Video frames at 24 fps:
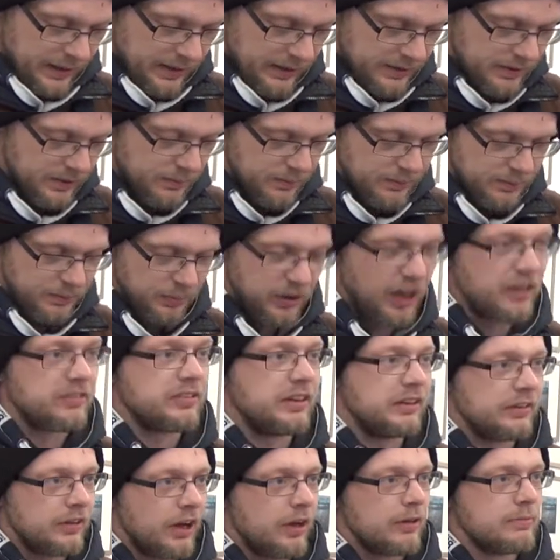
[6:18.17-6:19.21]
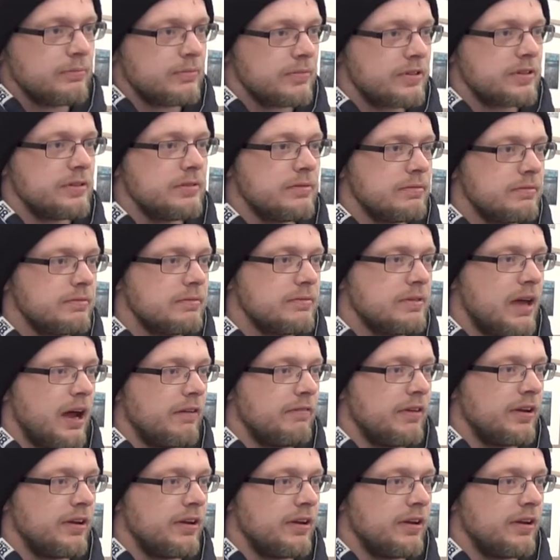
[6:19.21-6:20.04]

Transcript: some plastic domes that I